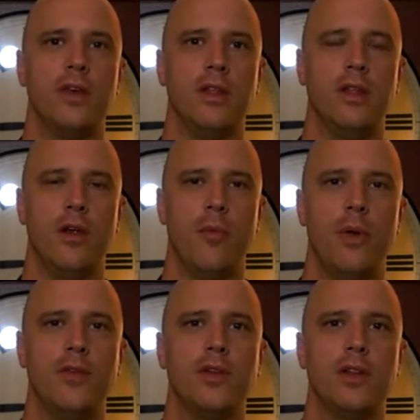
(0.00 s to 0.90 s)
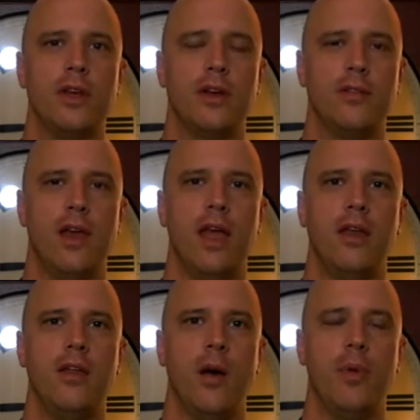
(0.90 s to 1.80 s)
and they're basically
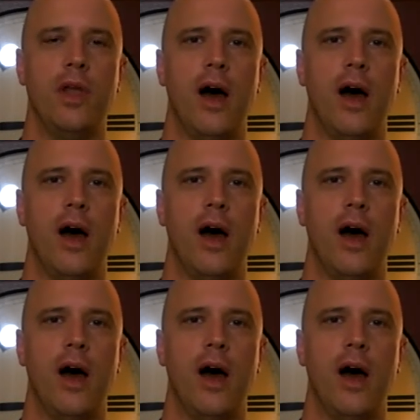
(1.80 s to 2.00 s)
contained up and